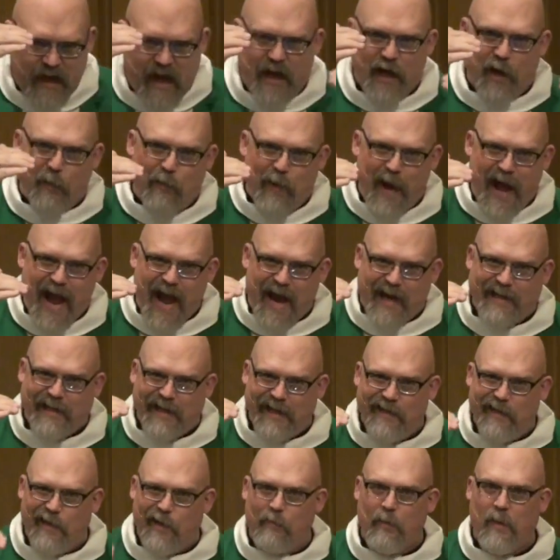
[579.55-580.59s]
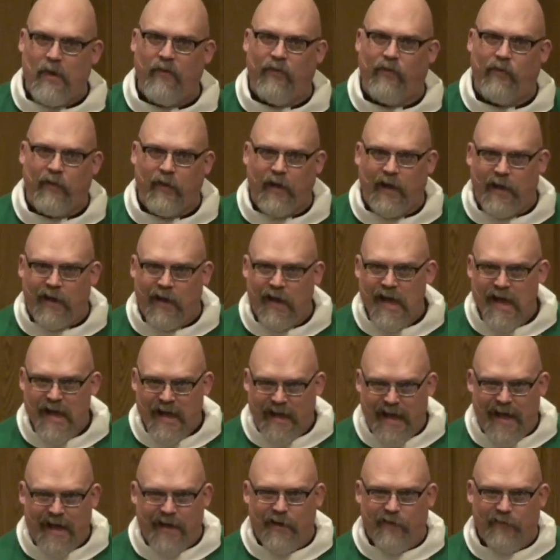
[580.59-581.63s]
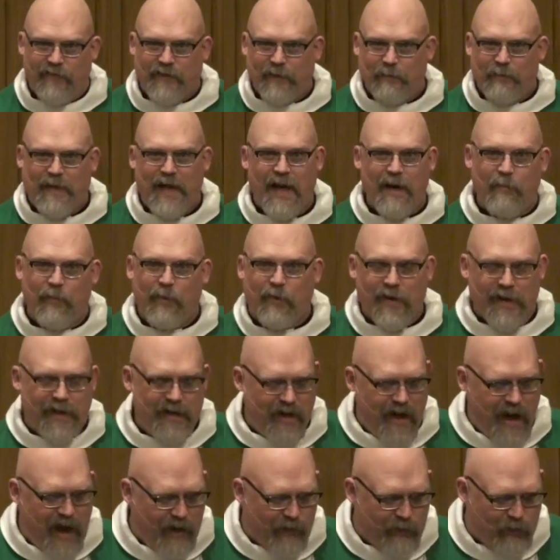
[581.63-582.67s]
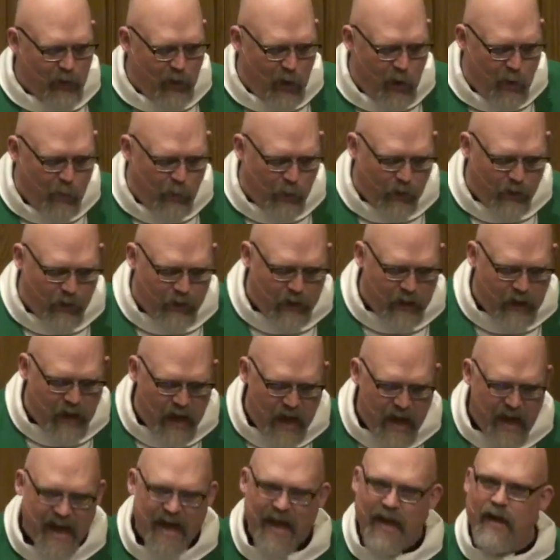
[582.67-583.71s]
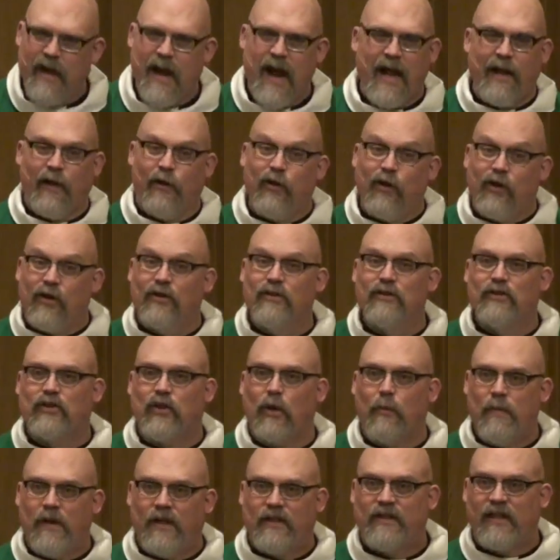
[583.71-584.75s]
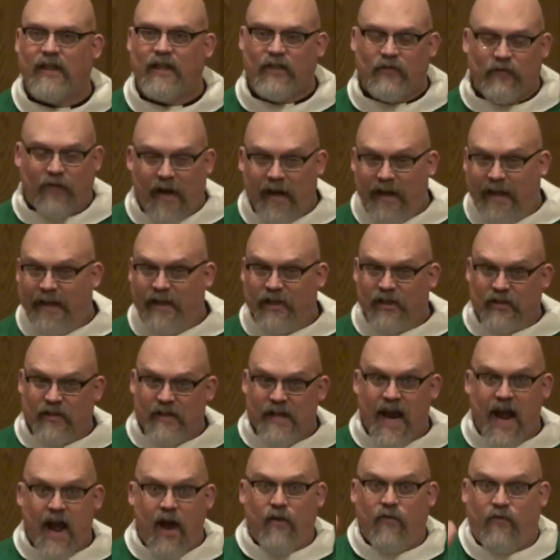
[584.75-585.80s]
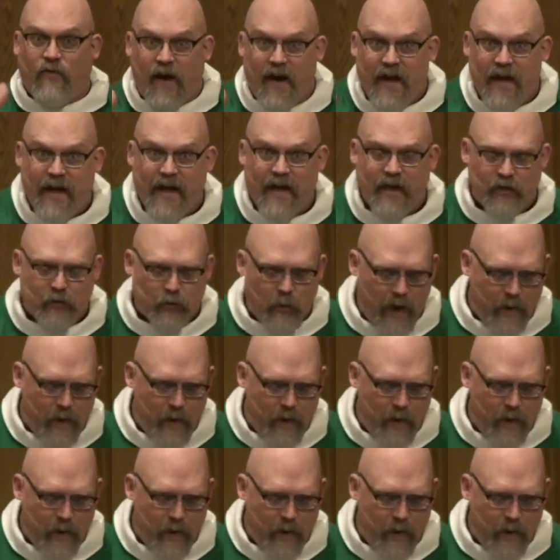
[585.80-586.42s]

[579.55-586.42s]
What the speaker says: kind of packed in the month, end of September into October, and I learned so much that it's finally just now finding its